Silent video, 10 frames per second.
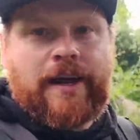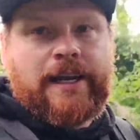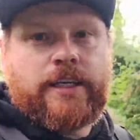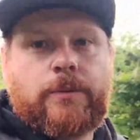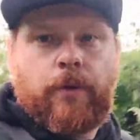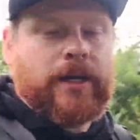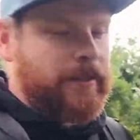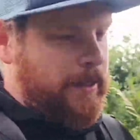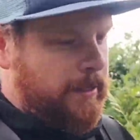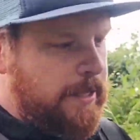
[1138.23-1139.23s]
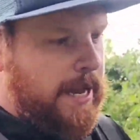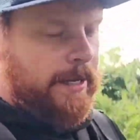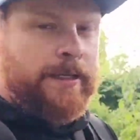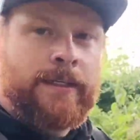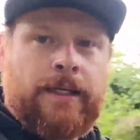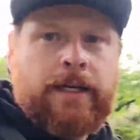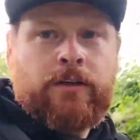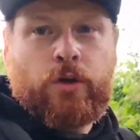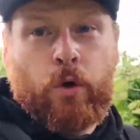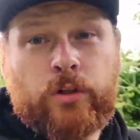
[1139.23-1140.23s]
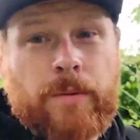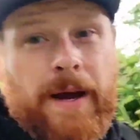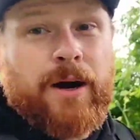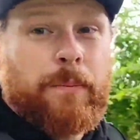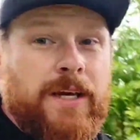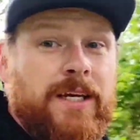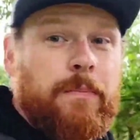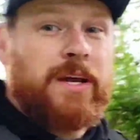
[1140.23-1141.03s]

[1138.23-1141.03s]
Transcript: AliExpress that talks about being a